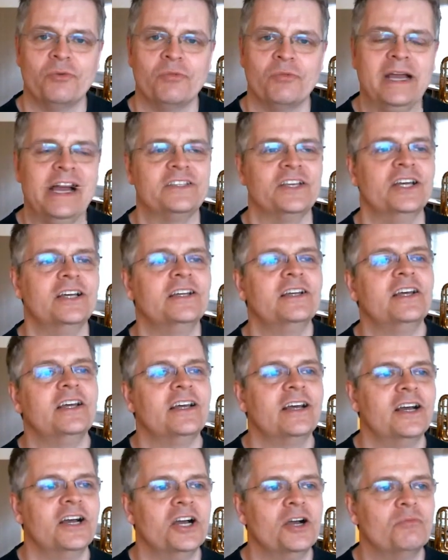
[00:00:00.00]
matter,
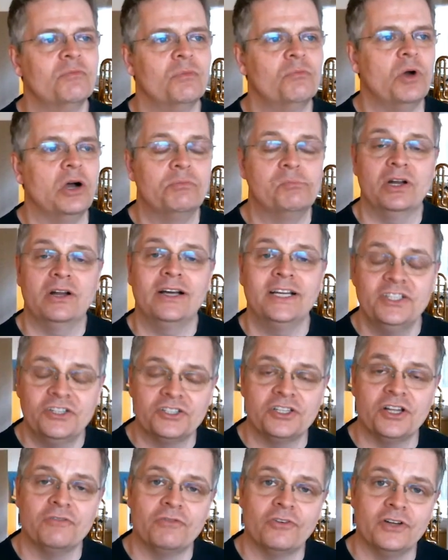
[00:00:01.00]
but I
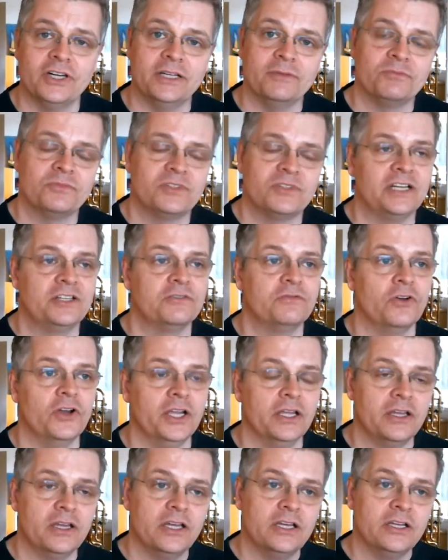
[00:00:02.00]
just don't find it satisfying.